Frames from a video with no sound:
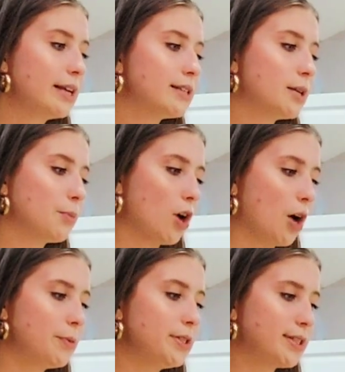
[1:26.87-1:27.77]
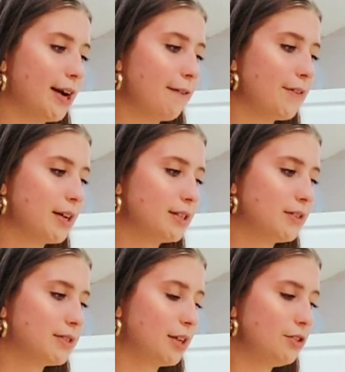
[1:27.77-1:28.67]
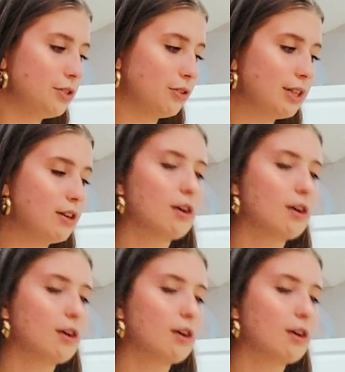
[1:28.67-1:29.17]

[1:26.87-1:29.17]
some common side effects of sunscreen